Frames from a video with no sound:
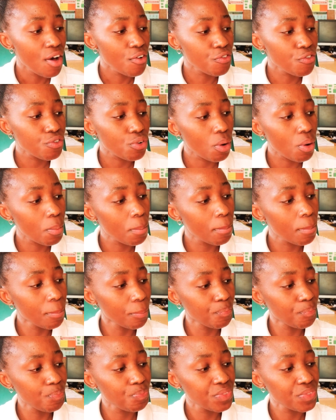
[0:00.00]

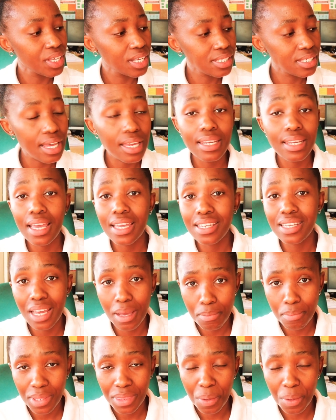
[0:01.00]
from 10
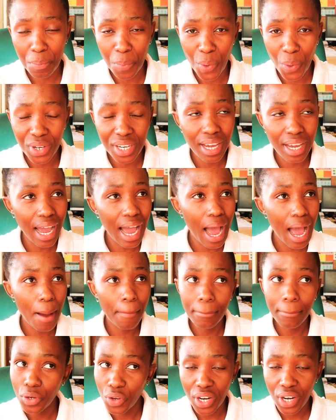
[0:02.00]
a.m. in the morning.
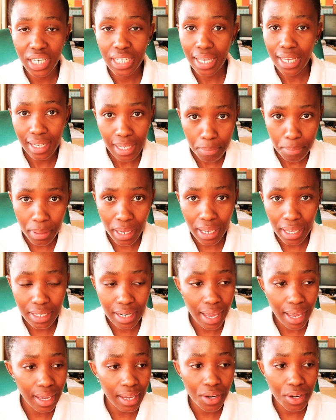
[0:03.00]
I'm not an early bird.
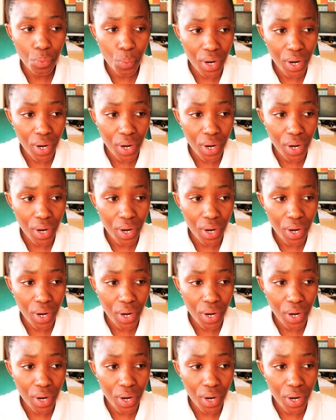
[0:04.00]
I hate